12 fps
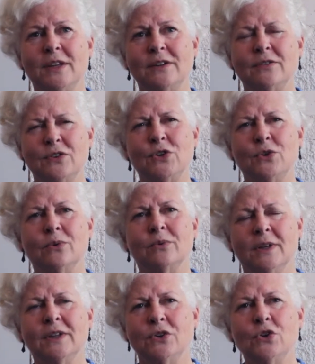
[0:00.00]
that
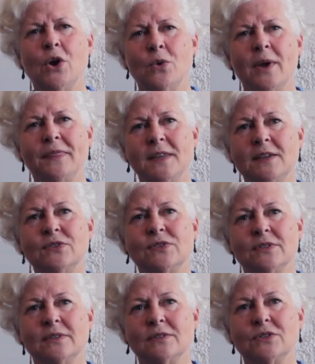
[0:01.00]
you know what these